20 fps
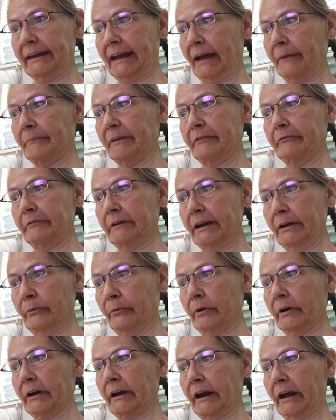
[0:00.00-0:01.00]
can be
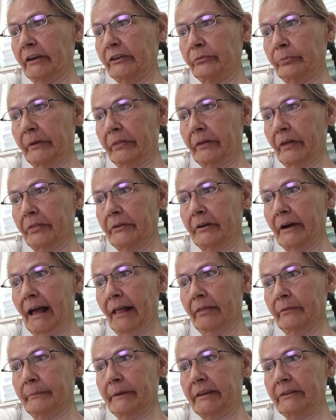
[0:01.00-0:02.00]
reorganized with other
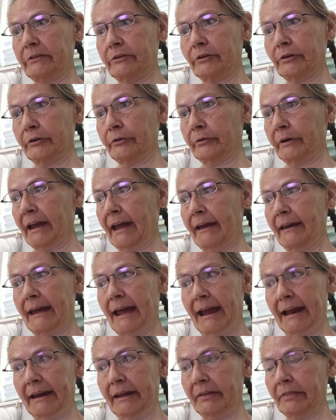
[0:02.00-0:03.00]
elements to create
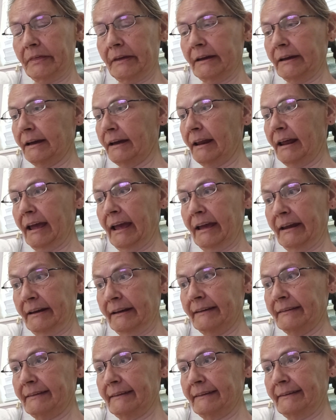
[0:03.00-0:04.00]
anything in
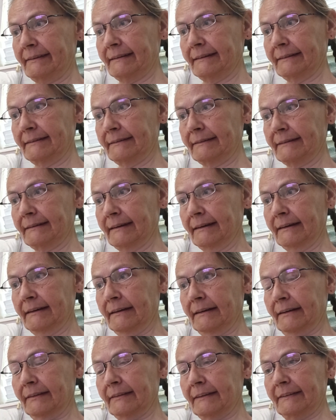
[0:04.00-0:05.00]
existence.
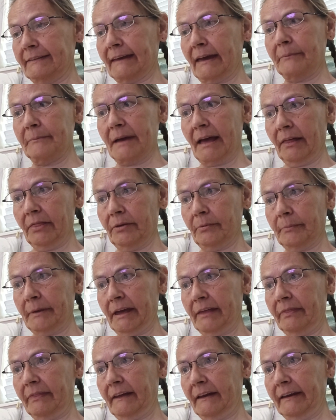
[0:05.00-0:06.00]
The same
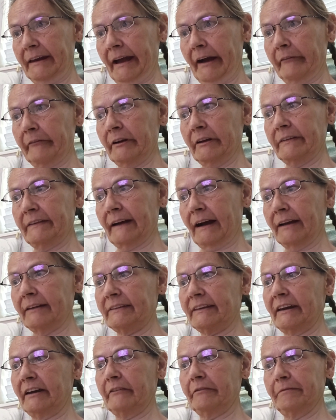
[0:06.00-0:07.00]
element that now
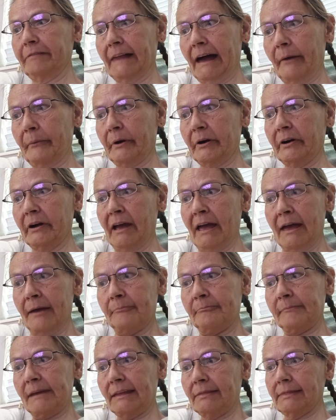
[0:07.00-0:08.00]
resides in a flower
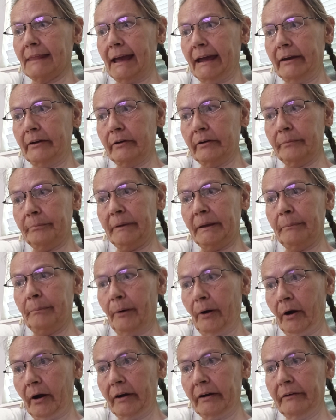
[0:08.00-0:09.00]
may later be
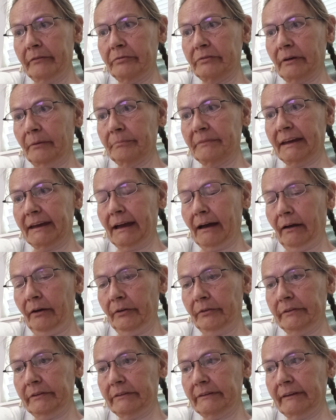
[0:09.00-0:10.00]
part of something
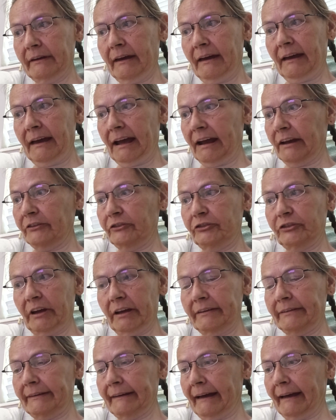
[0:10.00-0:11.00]
else and
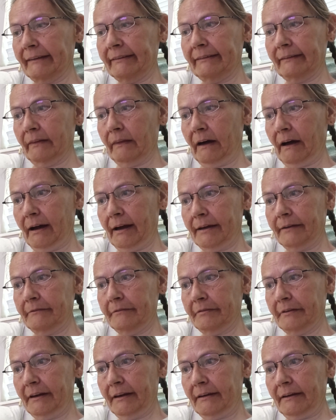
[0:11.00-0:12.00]
just as
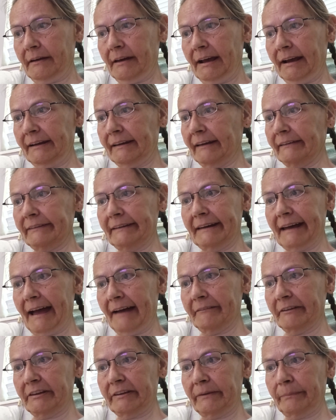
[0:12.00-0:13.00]
alive. It doesn't
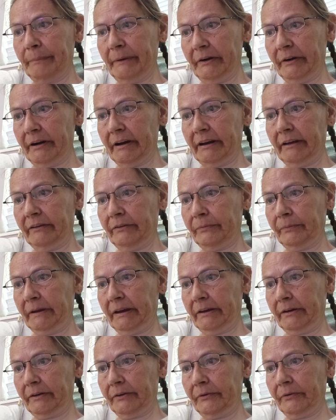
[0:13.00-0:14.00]
have a spirit as we
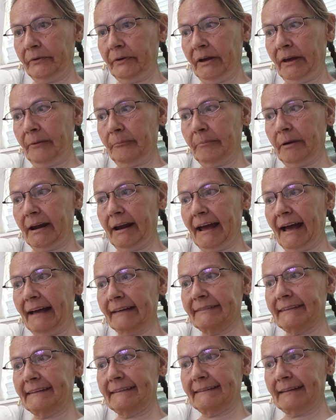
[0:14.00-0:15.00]
do, but it
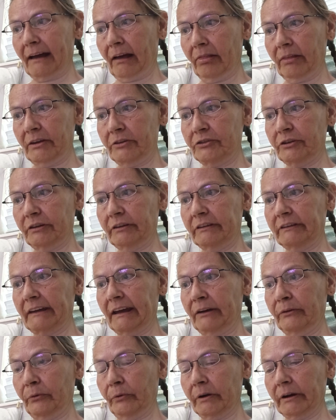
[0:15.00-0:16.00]
has intelligence
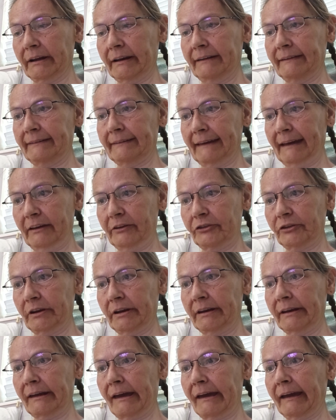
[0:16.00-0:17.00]
and
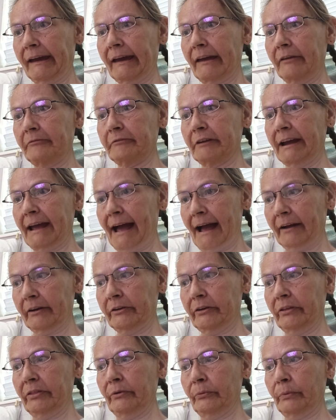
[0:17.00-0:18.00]
organization and can react
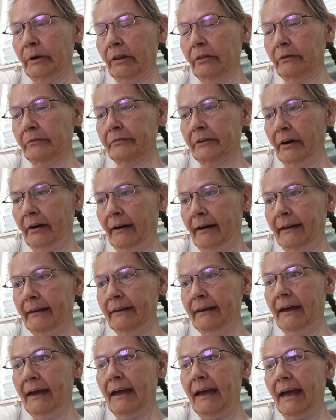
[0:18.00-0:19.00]
to the will of God
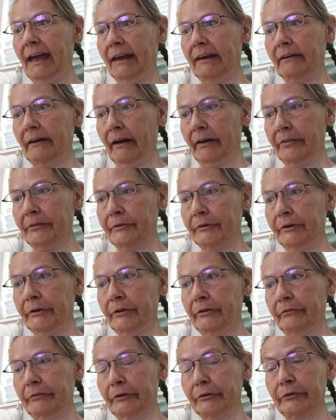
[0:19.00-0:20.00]
and other
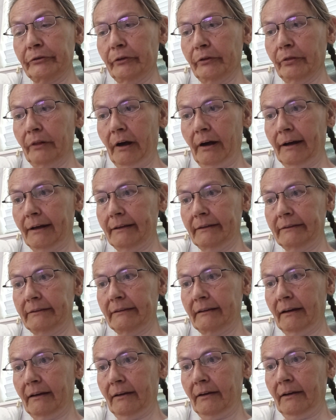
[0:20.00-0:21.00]
universal laws.